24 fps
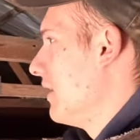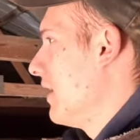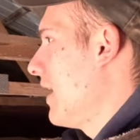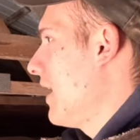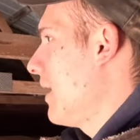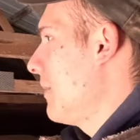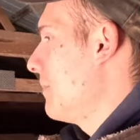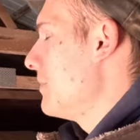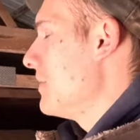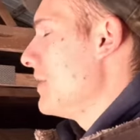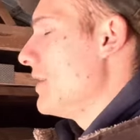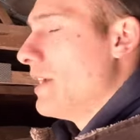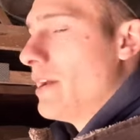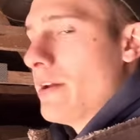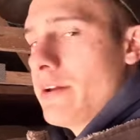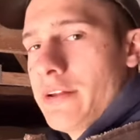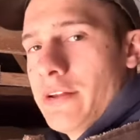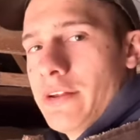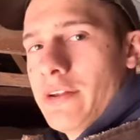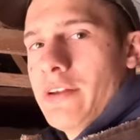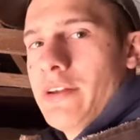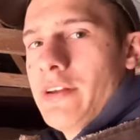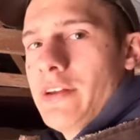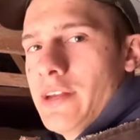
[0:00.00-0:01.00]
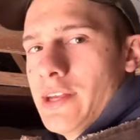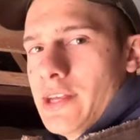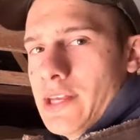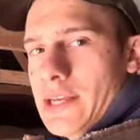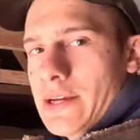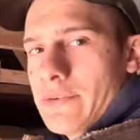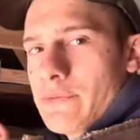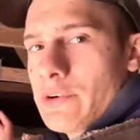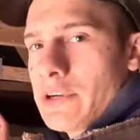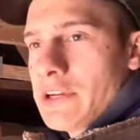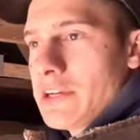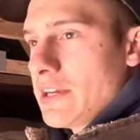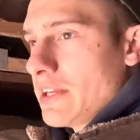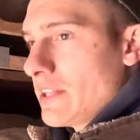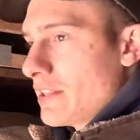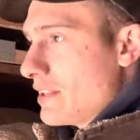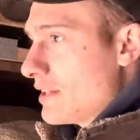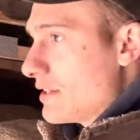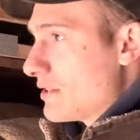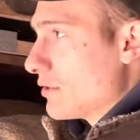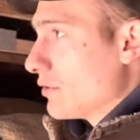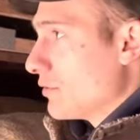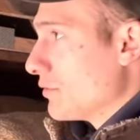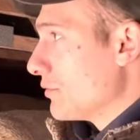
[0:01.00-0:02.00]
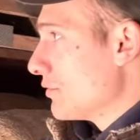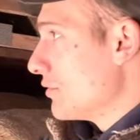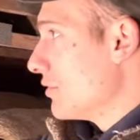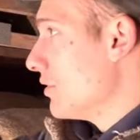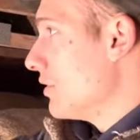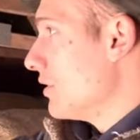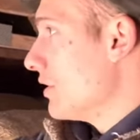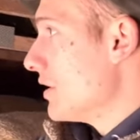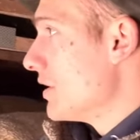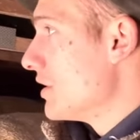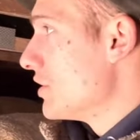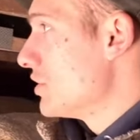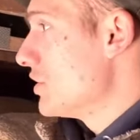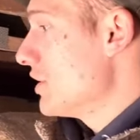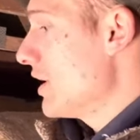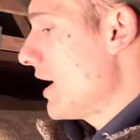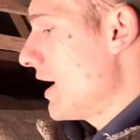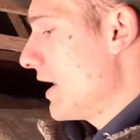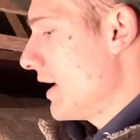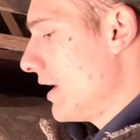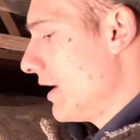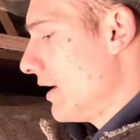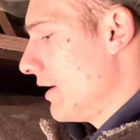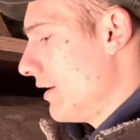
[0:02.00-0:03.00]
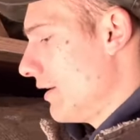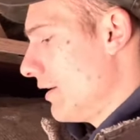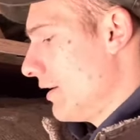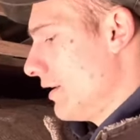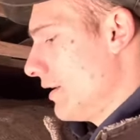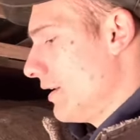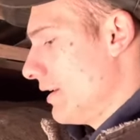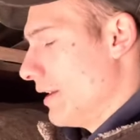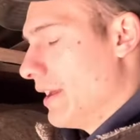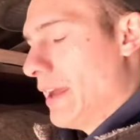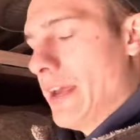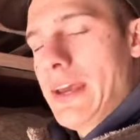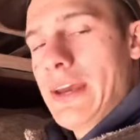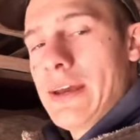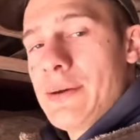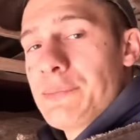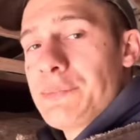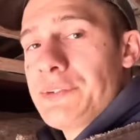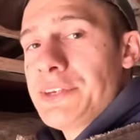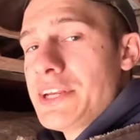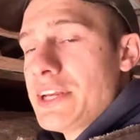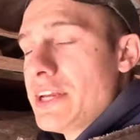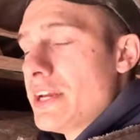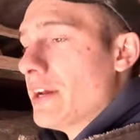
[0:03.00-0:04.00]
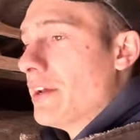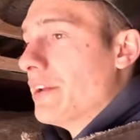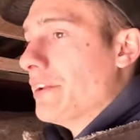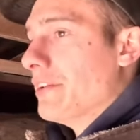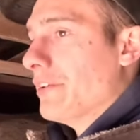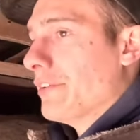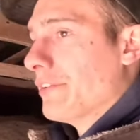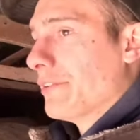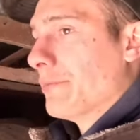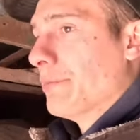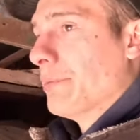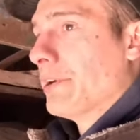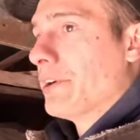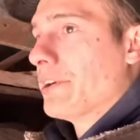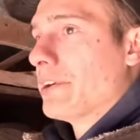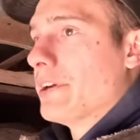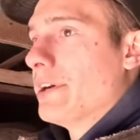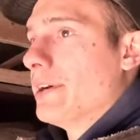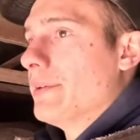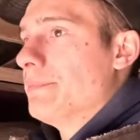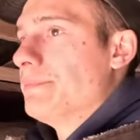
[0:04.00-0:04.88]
happy if we can get this whole shed empty until springtime.